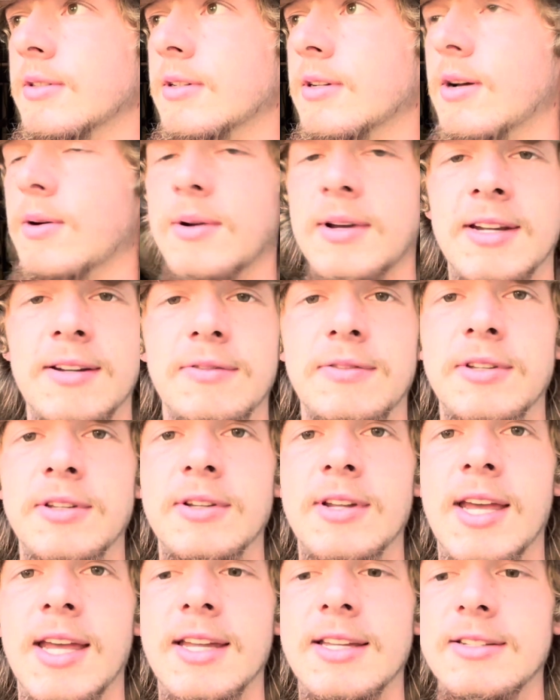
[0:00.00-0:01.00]
I'll wait a few
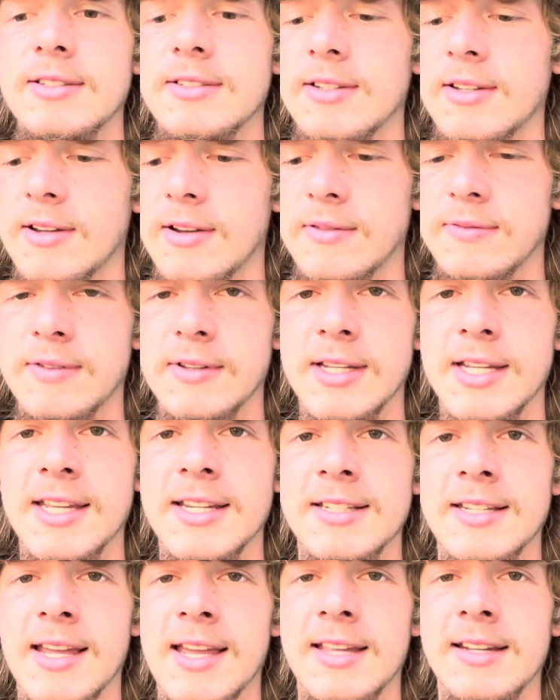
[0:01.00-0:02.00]
days, hopefully get
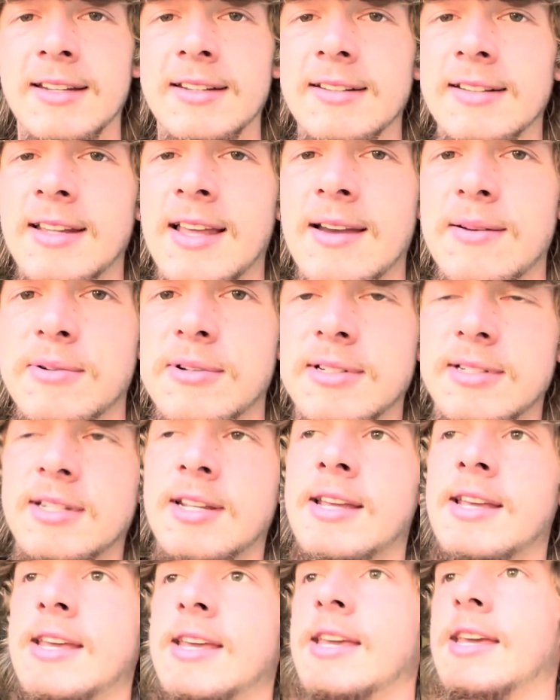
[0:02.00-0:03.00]
to editing that one
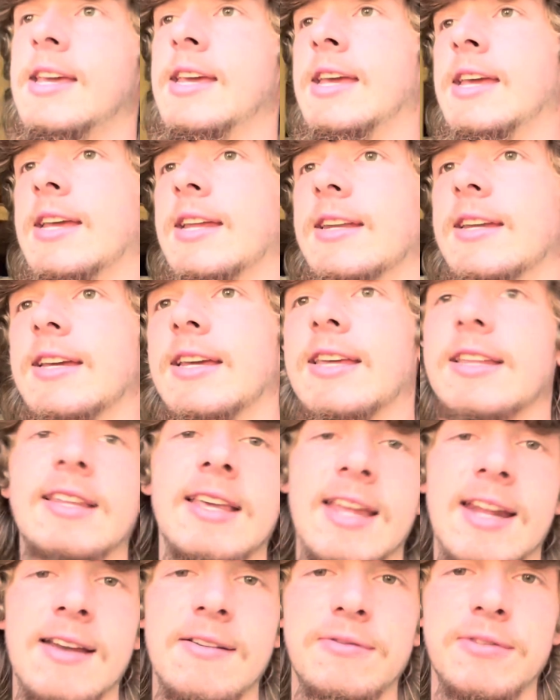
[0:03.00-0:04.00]
and get
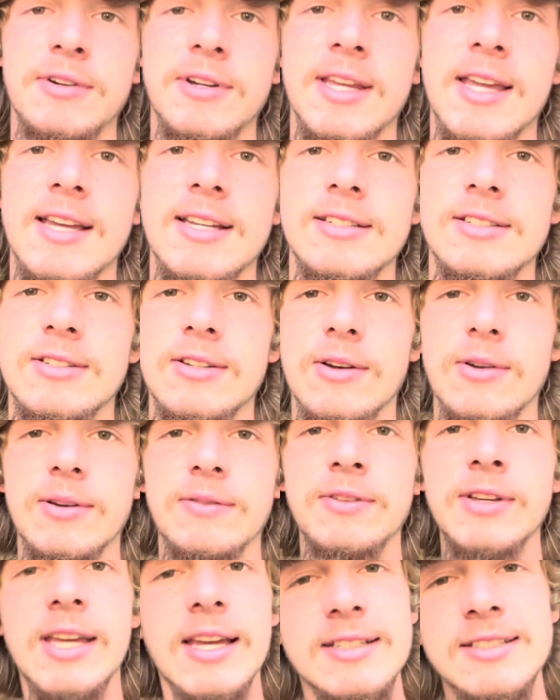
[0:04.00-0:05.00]
that out for you guys. So if
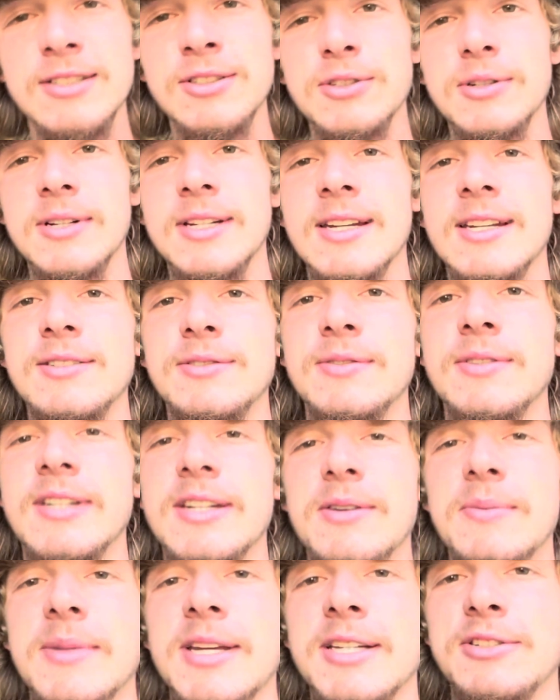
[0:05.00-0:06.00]
you guys enjoyed today's
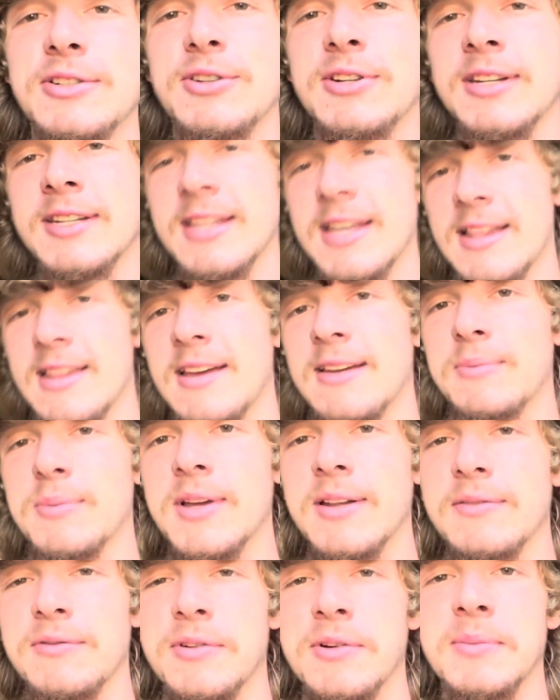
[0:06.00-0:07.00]
video, make sure to hit that like
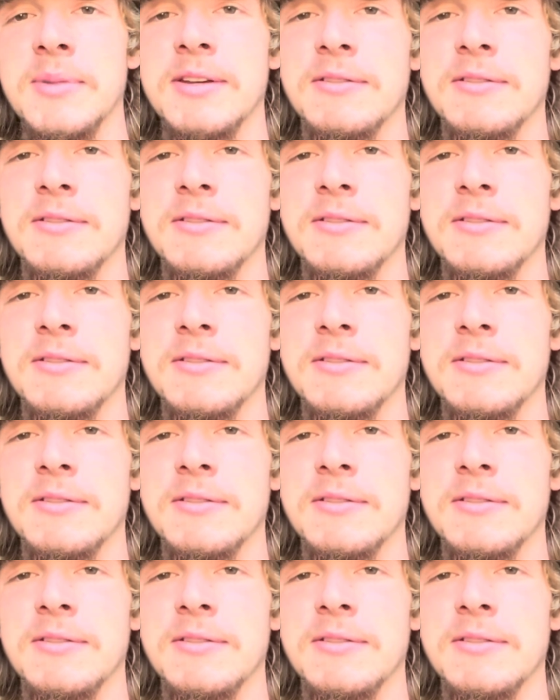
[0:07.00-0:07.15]
button for me.